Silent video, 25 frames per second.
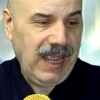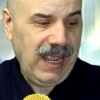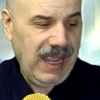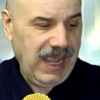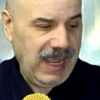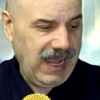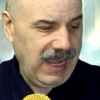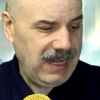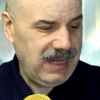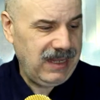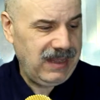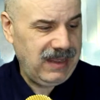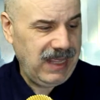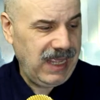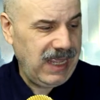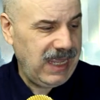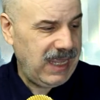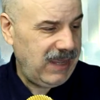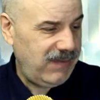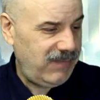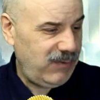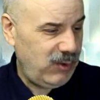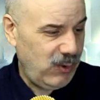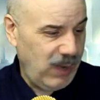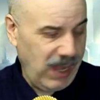And they
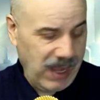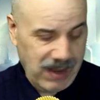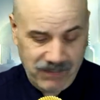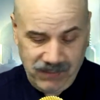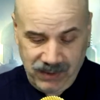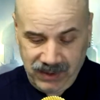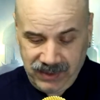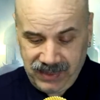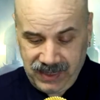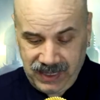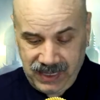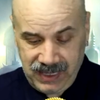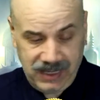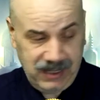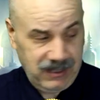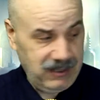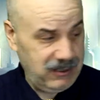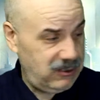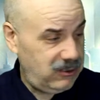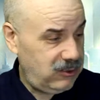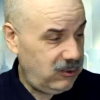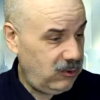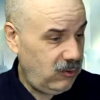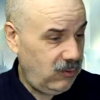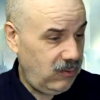give you everything
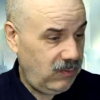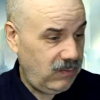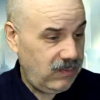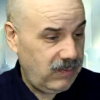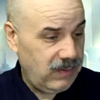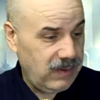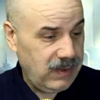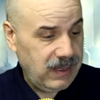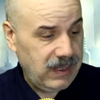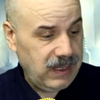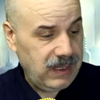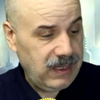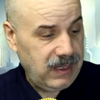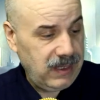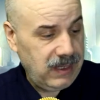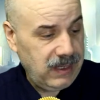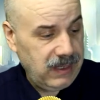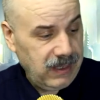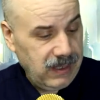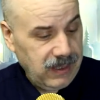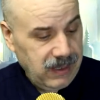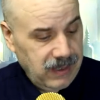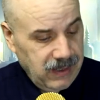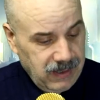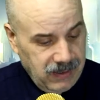to
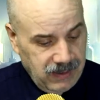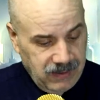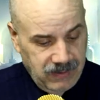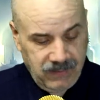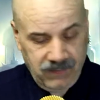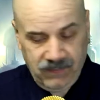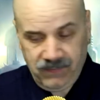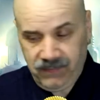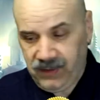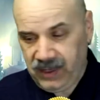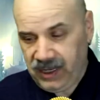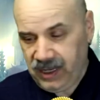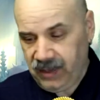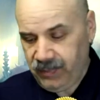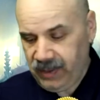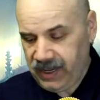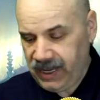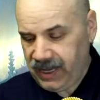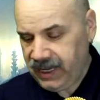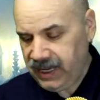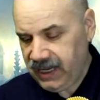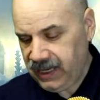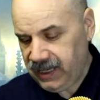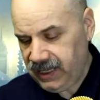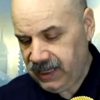fit it
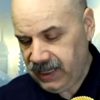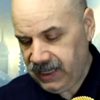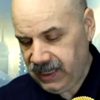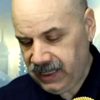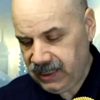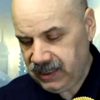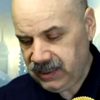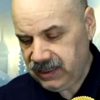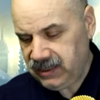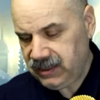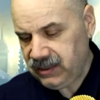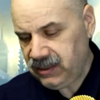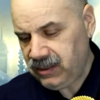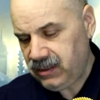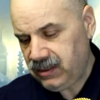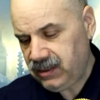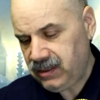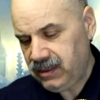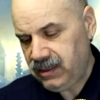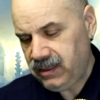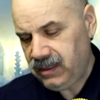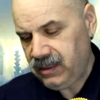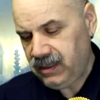back into the insert.